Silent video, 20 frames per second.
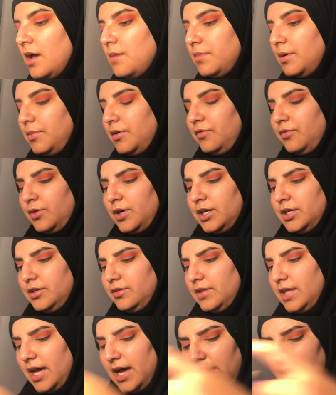But before I
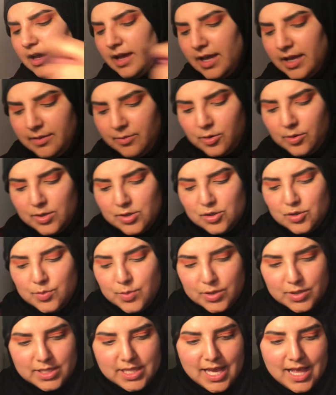do that, I am going to
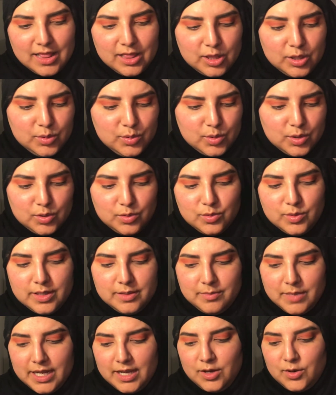put that Lulu
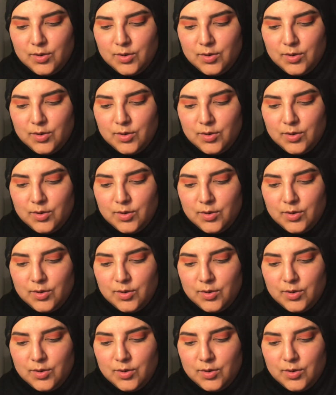in my